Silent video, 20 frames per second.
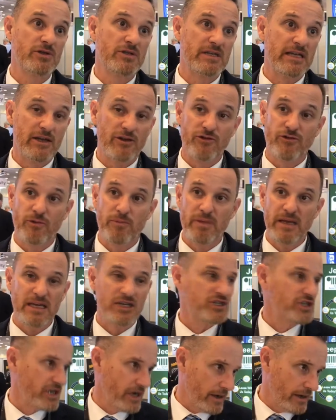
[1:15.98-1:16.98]
deals from
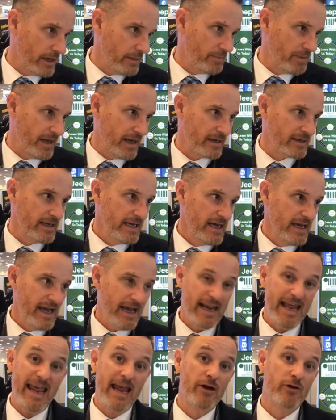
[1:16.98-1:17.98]
being cherry-picked
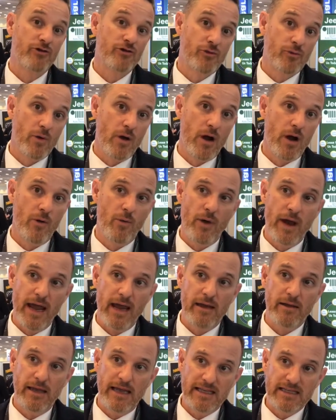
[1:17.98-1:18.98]
and handled the wrong
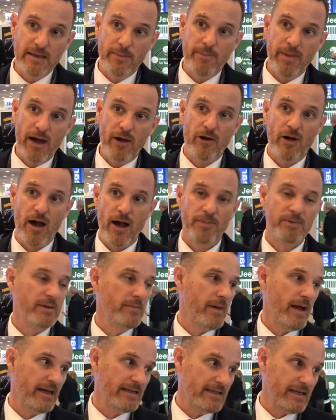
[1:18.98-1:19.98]
way. It's about
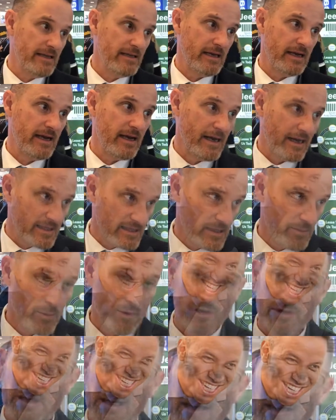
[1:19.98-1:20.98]
optimizing the customer's